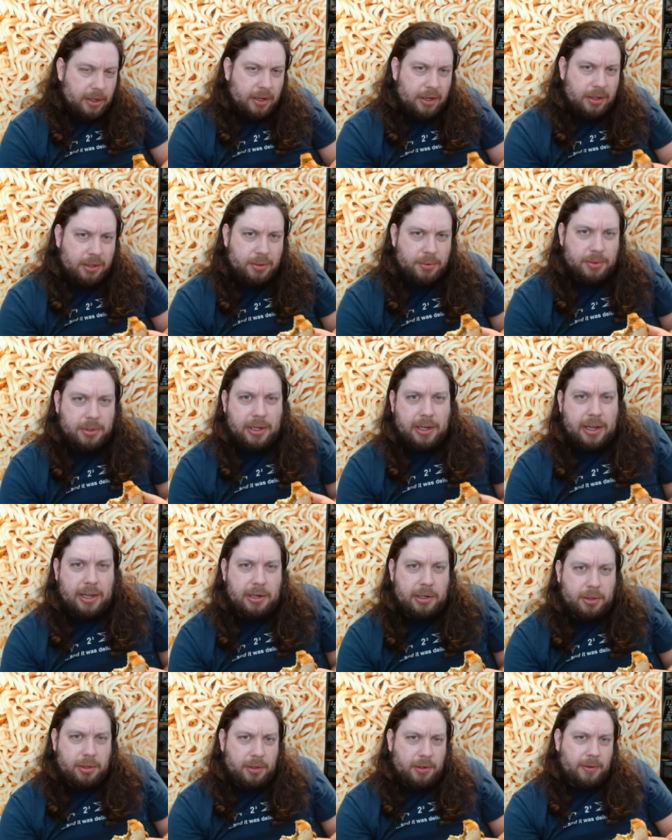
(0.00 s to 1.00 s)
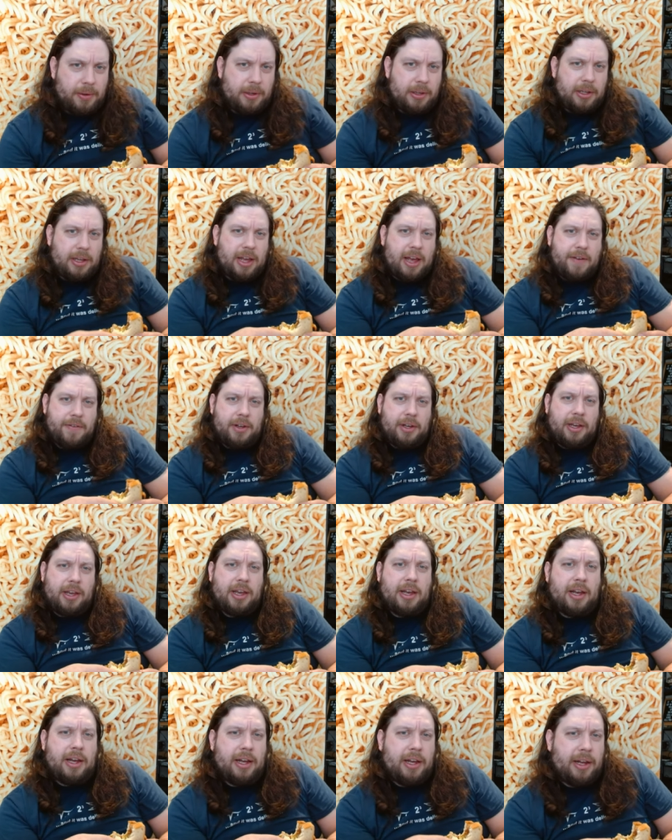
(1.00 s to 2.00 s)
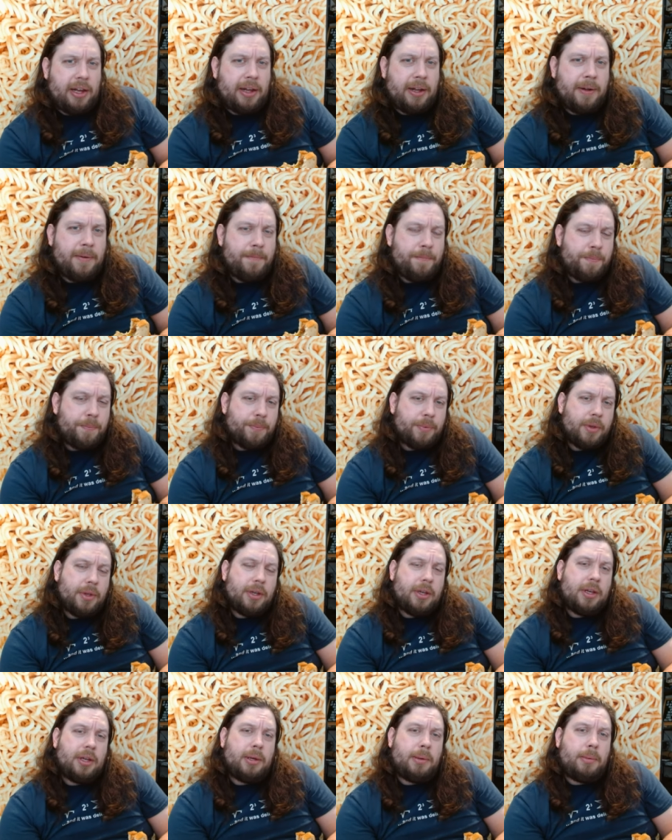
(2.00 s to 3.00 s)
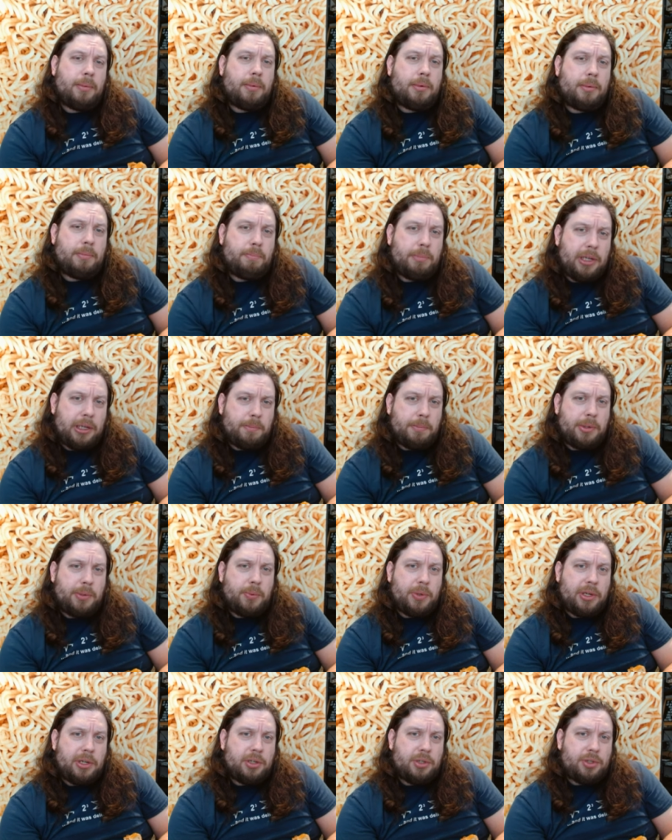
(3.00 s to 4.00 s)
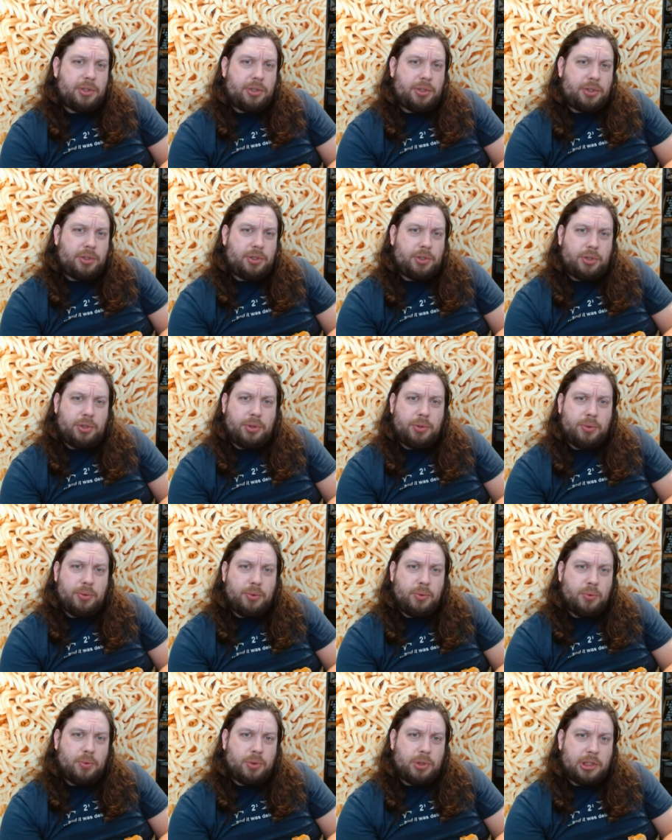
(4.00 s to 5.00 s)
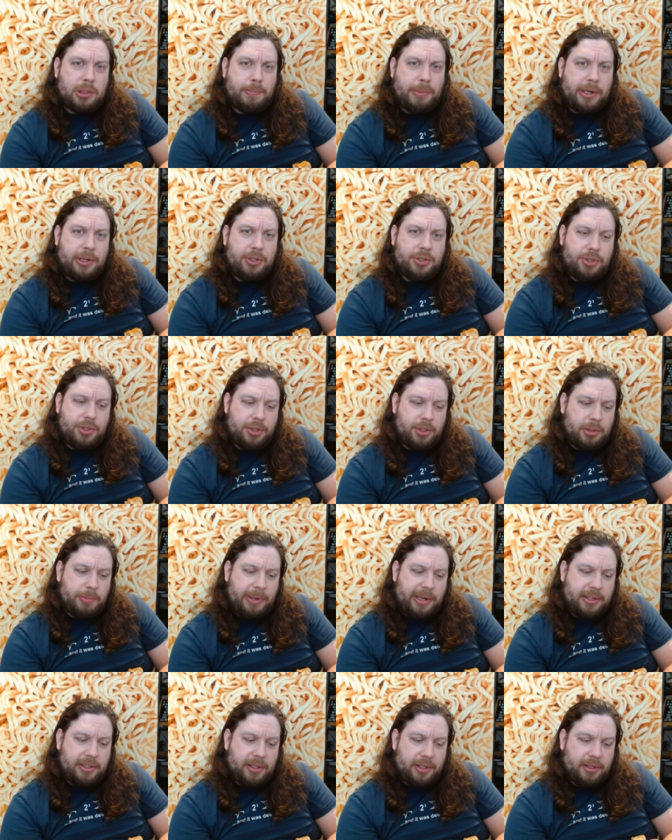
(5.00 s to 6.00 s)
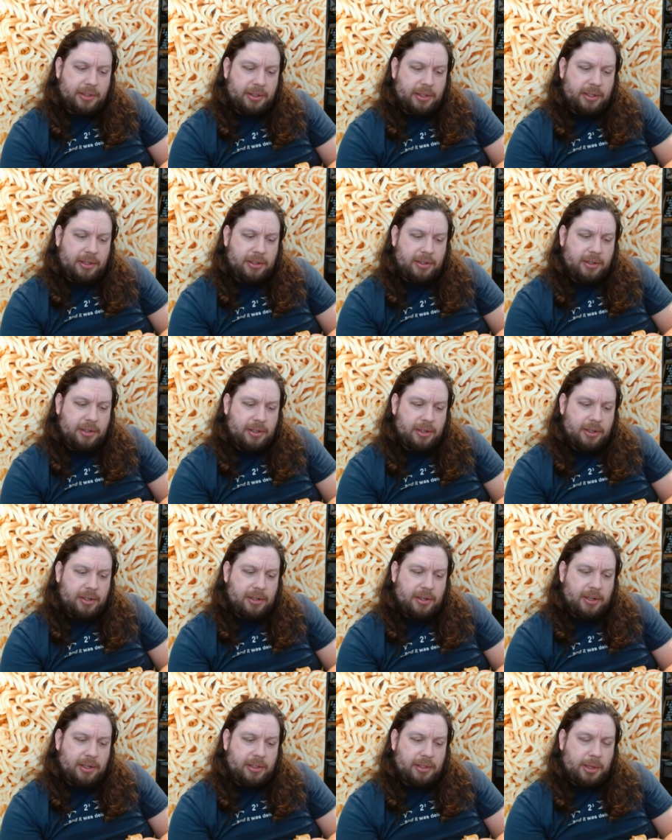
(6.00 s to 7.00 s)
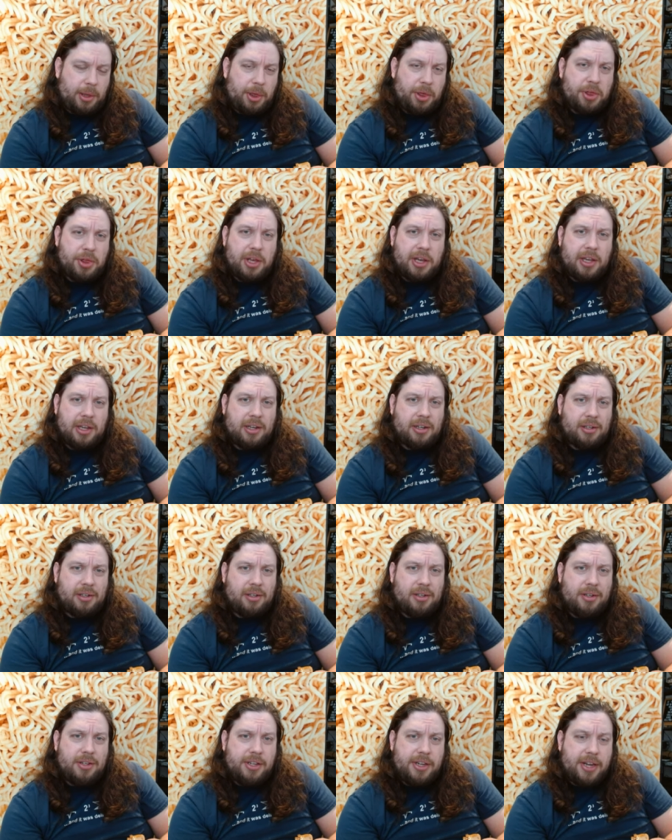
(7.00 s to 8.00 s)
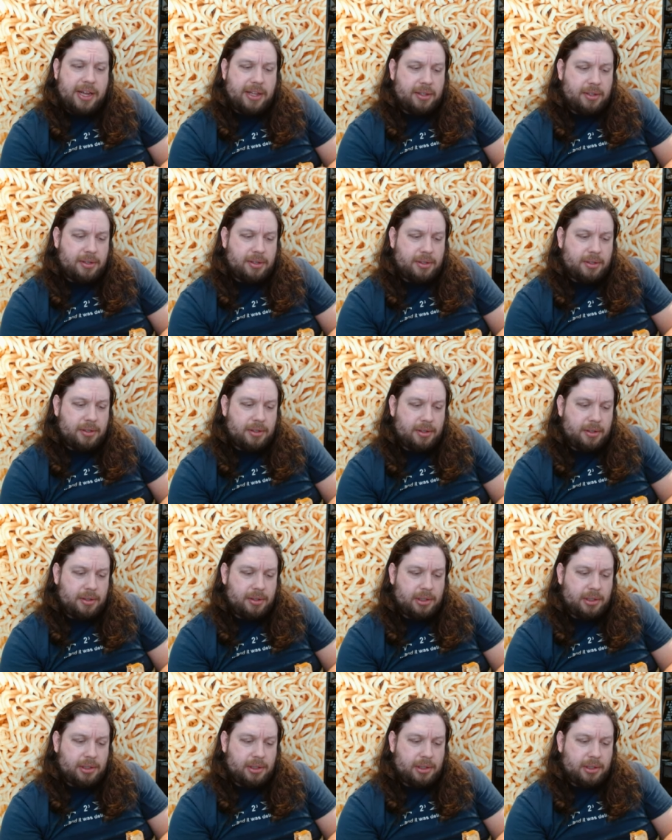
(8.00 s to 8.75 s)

So it's like having a uh, meat between two sponges, basically. It's thick and dense and